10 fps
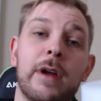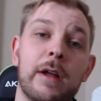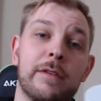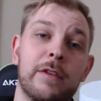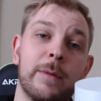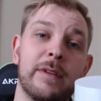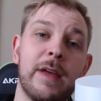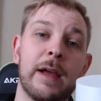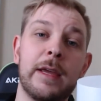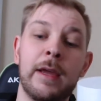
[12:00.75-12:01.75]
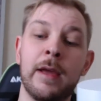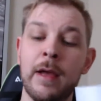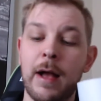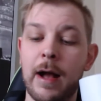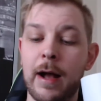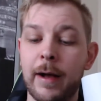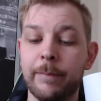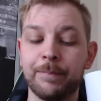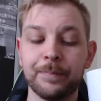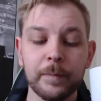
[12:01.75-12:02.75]
not super techie,
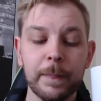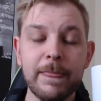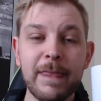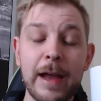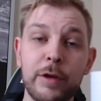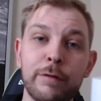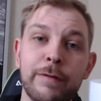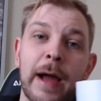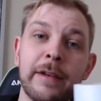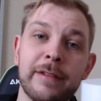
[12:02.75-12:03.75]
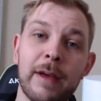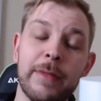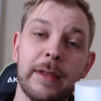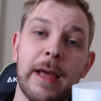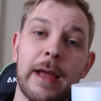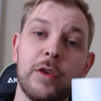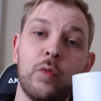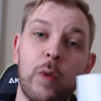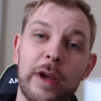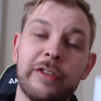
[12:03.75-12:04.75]
and you find something that you
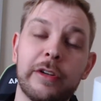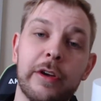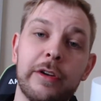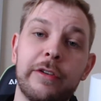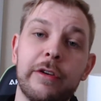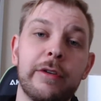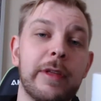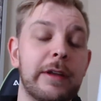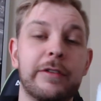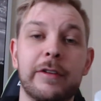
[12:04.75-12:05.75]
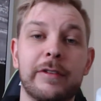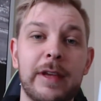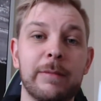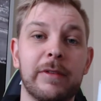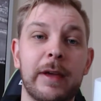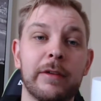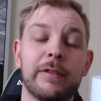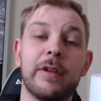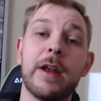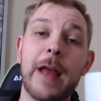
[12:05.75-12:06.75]
wish it could do that it just seems like
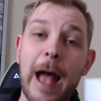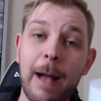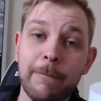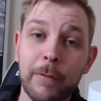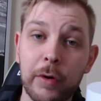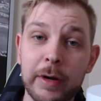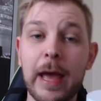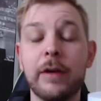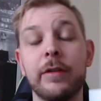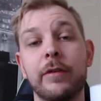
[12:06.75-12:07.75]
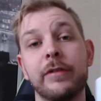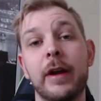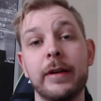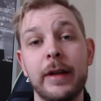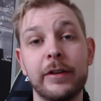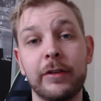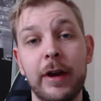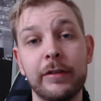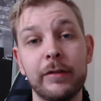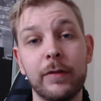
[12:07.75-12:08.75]
there's not an app for yet, or there's not an
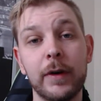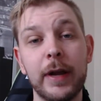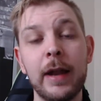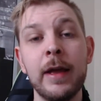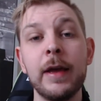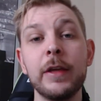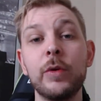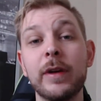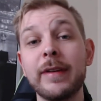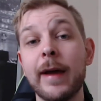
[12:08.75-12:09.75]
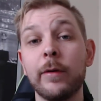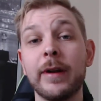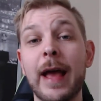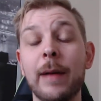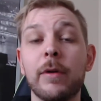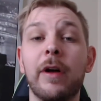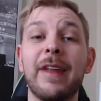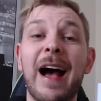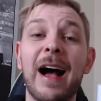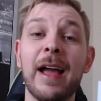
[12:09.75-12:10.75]
integration for yet, you can download an app
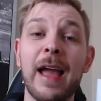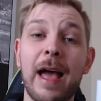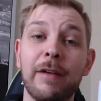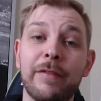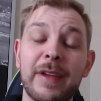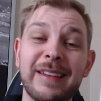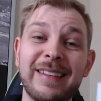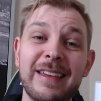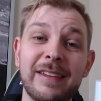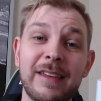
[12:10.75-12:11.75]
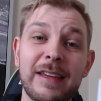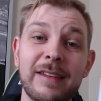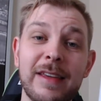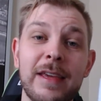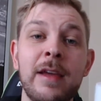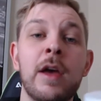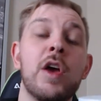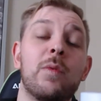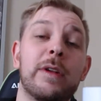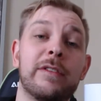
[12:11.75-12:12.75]
called IFTTT,
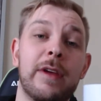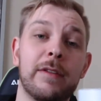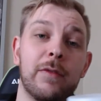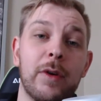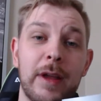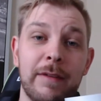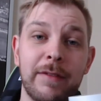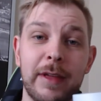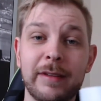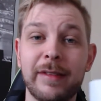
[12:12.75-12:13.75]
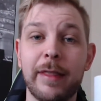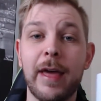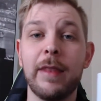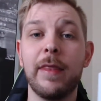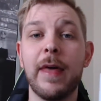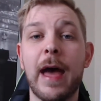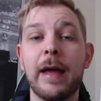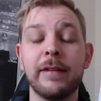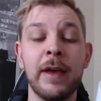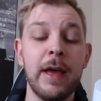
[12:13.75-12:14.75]
which stands for If This Then
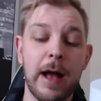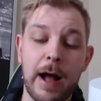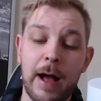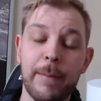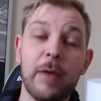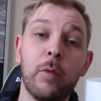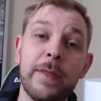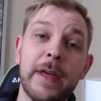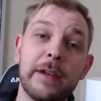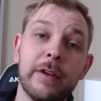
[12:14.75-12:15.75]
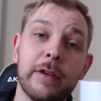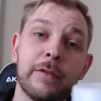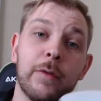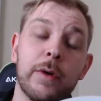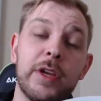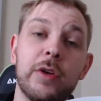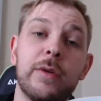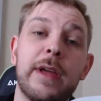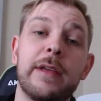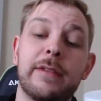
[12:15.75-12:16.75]
That. And what that does for
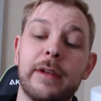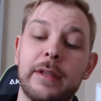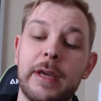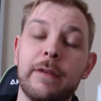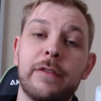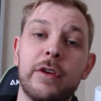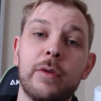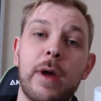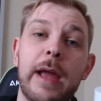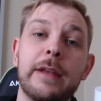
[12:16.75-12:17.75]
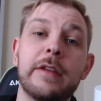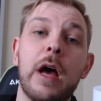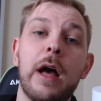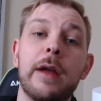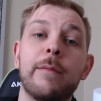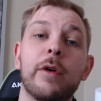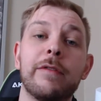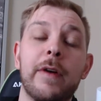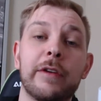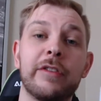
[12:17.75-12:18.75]
you is it gives you a ton more
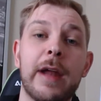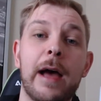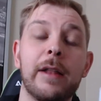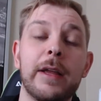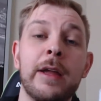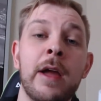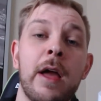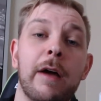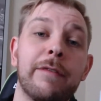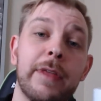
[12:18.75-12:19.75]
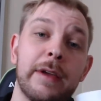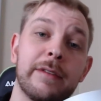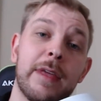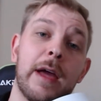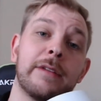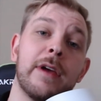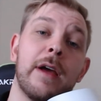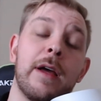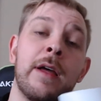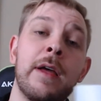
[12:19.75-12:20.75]
functionality of things that
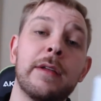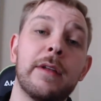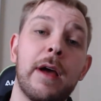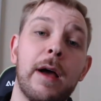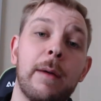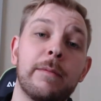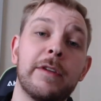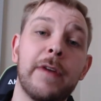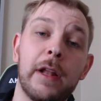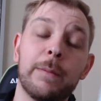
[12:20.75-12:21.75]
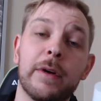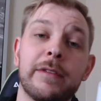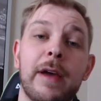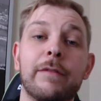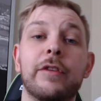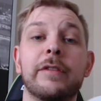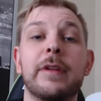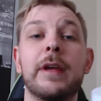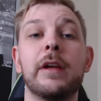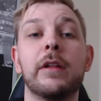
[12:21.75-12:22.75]
developers have
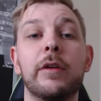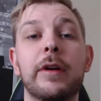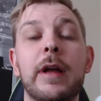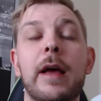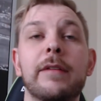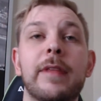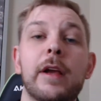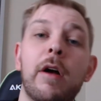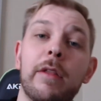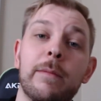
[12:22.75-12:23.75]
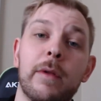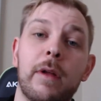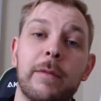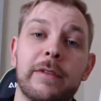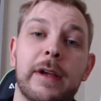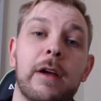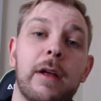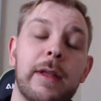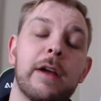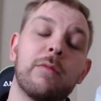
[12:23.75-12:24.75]
just included, as they call them, almost like
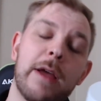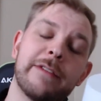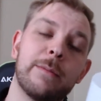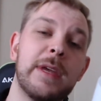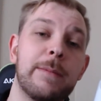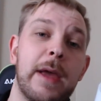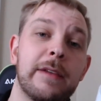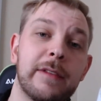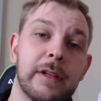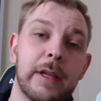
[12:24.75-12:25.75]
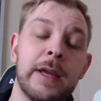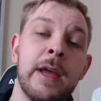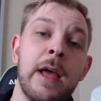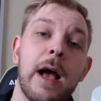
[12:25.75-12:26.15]
a recipe, basically,